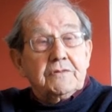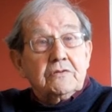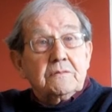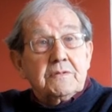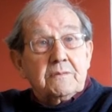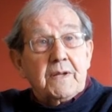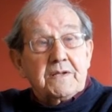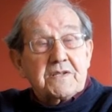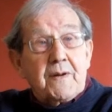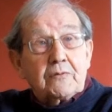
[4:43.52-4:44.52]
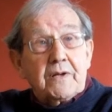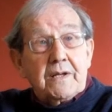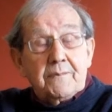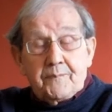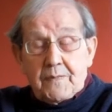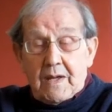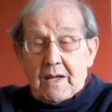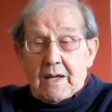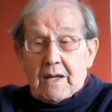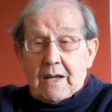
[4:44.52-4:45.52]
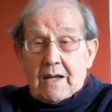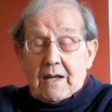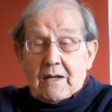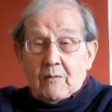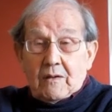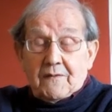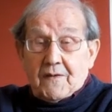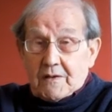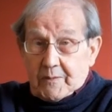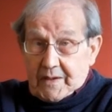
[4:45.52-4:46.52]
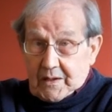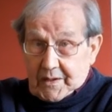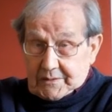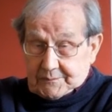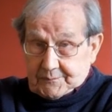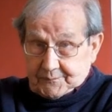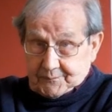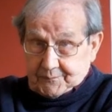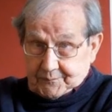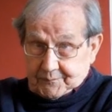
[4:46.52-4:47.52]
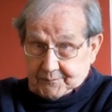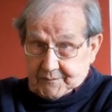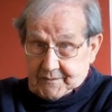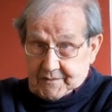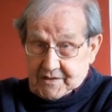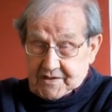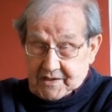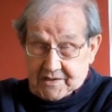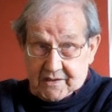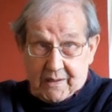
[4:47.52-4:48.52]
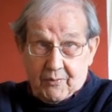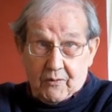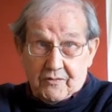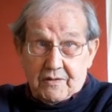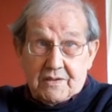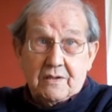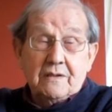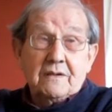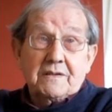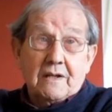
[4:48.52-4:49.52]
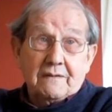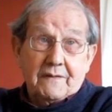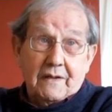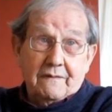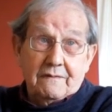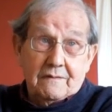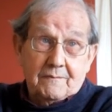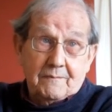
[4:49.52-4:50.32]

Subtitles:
who had been smuggled in. Well, the following night, the 6th Airborne returned to Tel Aviv